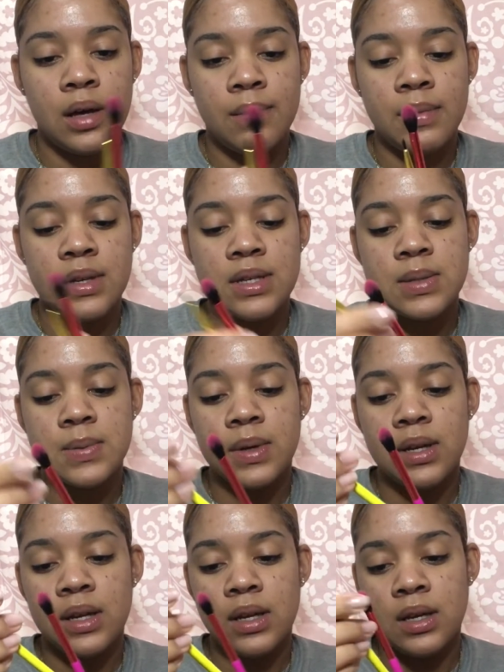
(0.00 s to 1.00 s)
This
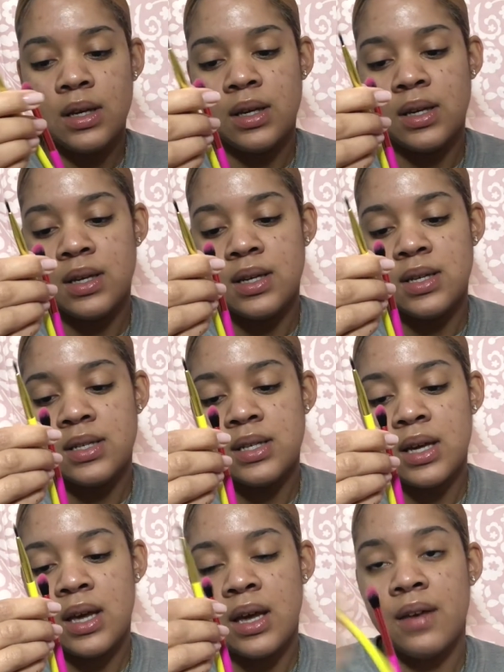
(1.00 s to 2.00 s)
one is
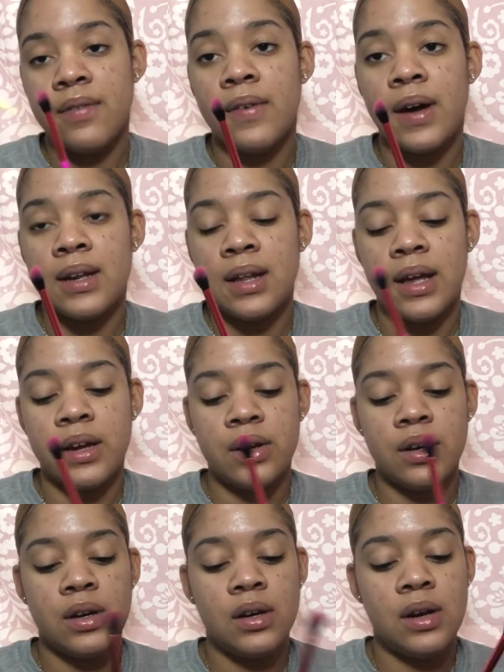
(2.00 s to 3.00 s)
a fine
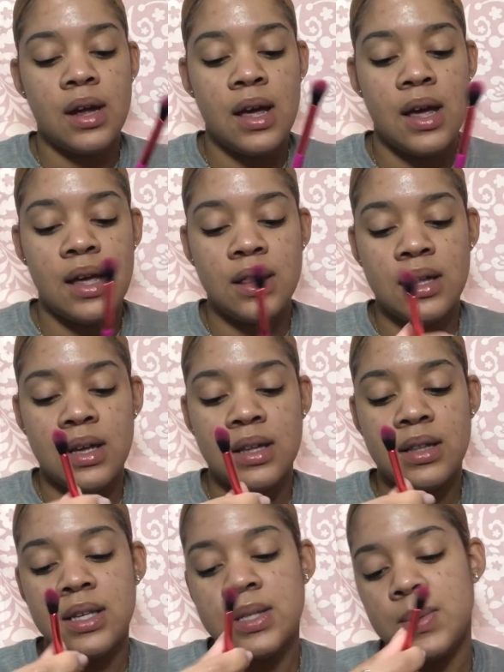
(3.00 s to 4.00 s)
liner, and
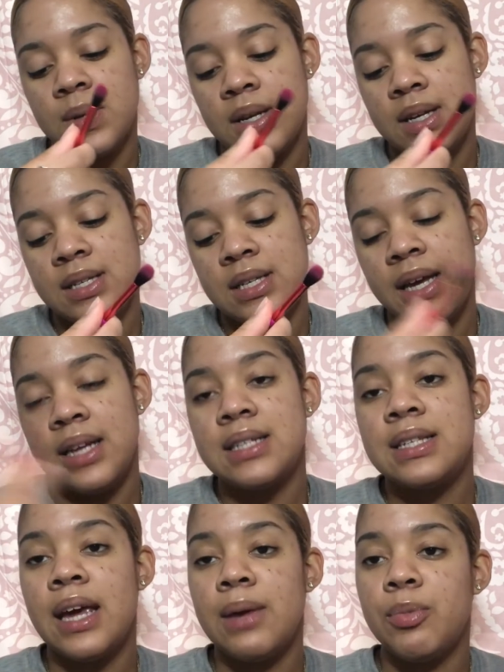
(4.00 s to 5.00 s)
then this one is a
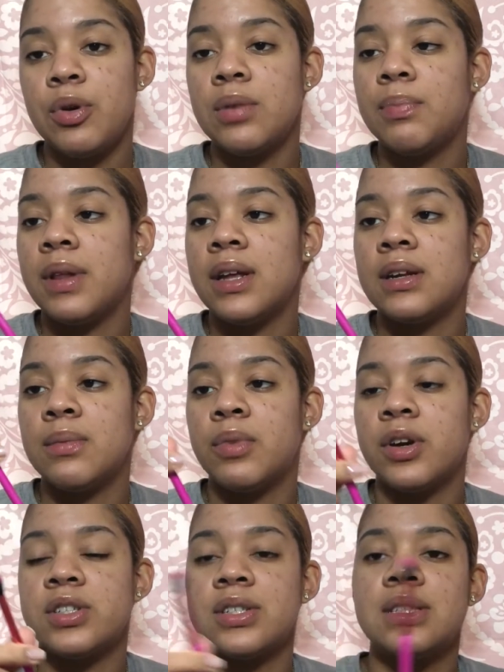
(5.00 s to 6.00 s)
tapered blending
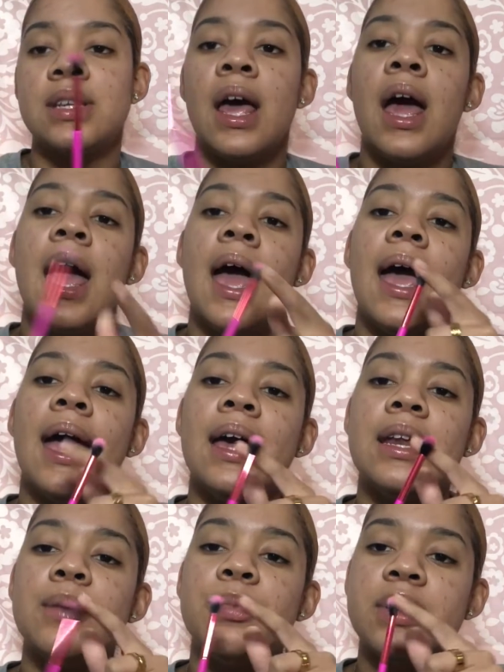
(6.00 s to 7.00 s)
brushes.
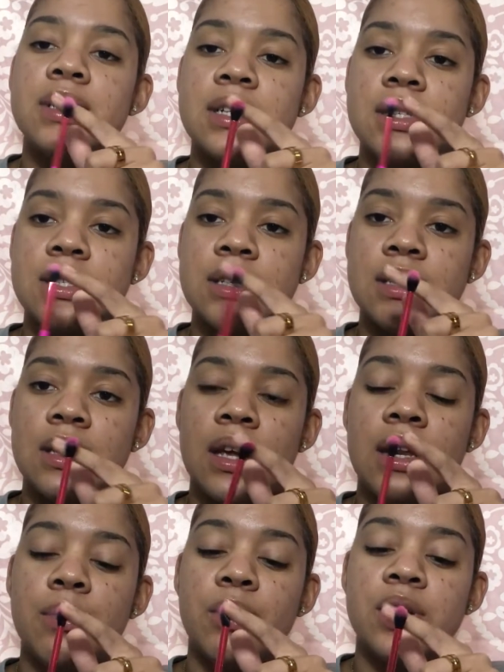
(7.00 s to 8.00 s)
Any brush
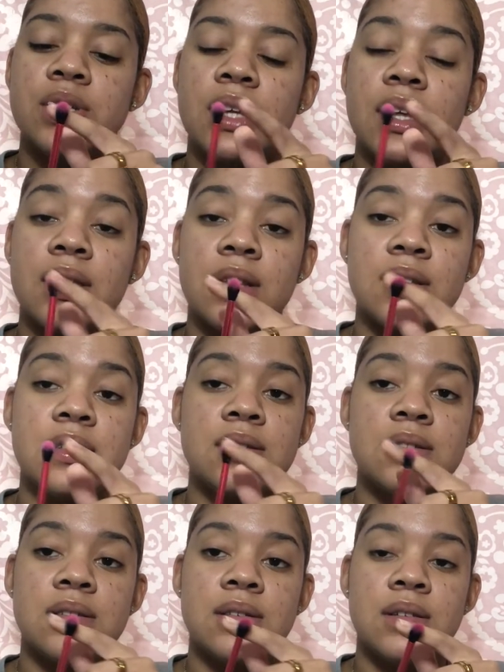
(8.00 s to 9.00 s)
like
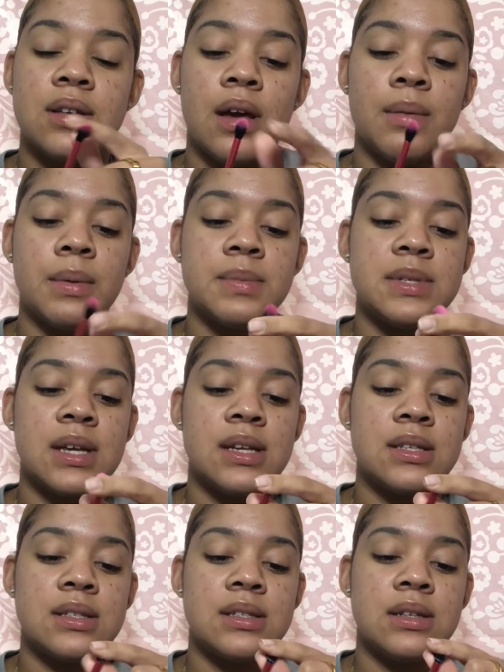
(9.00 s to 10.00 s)
this, I'm
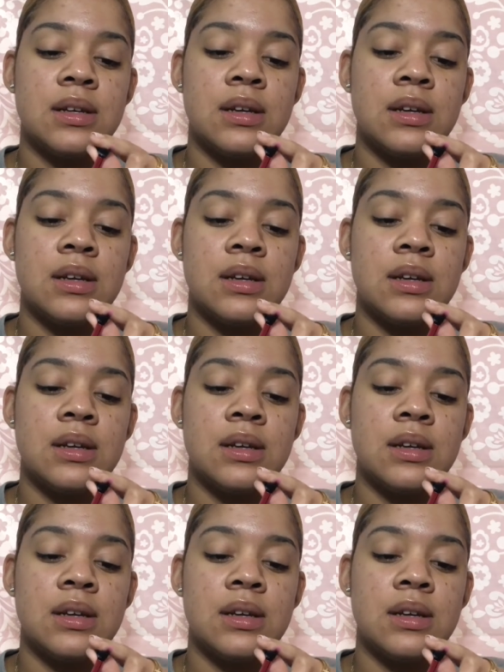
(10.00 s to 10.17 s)
obsessed.